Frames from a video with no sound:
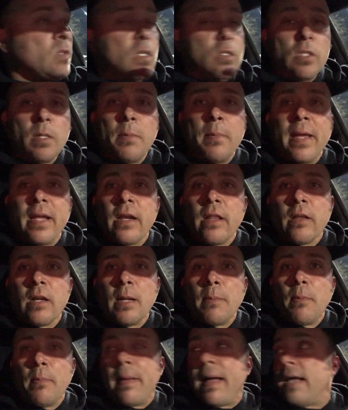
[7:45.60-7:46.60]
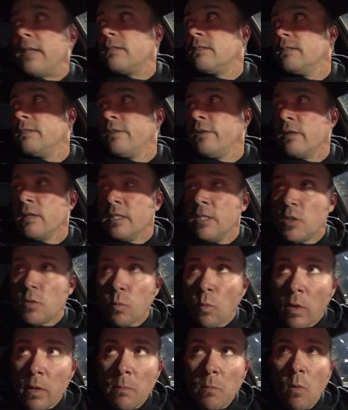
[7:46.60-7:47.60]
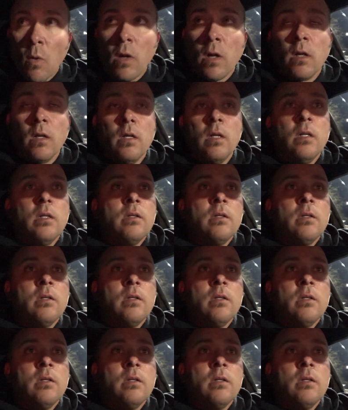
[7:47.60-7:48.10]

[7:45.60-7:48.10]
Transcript: so I'm making another couple passes here, at least one more.